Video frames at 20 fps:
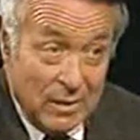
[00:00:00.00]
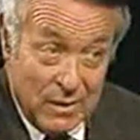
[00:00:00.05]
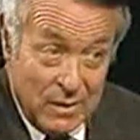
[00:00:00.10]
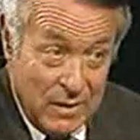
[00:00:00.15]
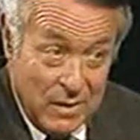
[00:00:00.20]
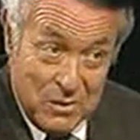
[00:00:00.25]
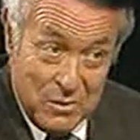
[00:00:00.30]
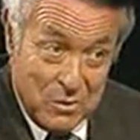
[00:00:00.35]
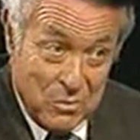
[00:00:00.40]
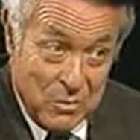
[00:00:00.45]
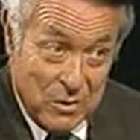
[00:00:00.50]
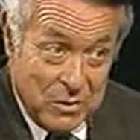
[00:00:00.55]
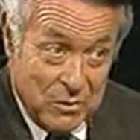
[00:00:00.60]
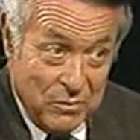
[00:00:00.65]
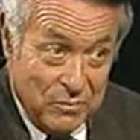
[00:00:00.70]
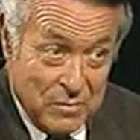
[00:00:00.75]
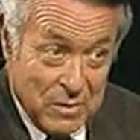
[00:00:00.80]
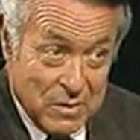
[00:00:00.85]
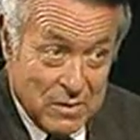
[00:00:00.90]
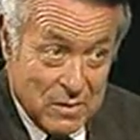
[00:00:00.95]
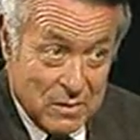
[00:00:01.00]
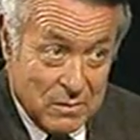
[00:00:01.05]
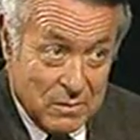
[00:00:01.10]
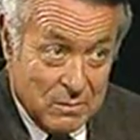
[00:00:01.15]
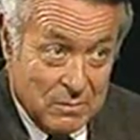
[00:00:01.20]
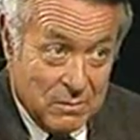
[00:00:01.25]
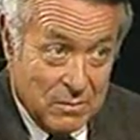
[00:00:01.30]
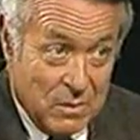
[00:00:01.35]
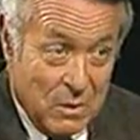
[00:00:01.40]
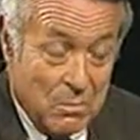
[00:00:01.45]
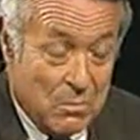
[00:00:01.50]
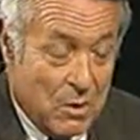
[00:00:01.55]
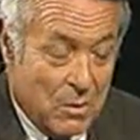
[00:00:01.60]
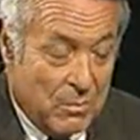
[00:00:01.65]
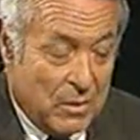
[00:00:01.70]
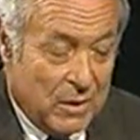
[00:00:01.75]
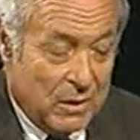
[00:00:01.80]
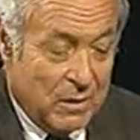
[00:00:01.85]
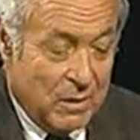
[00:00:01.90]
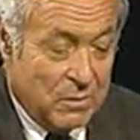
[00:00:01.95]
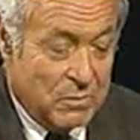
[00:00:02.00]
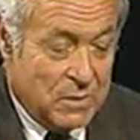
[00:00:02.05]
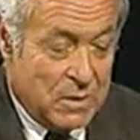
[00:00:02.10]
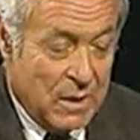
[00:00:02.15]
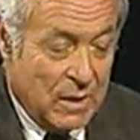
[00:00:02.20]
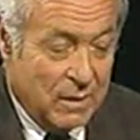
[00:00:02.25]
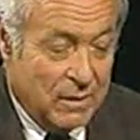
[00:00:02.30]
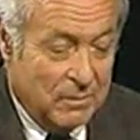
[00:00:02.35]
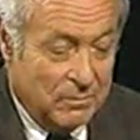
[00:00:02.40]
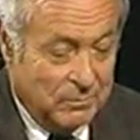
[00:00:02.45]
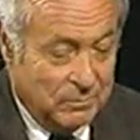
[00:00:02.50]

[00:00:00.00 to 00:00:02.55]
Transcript: akin to what you just a moment ago said,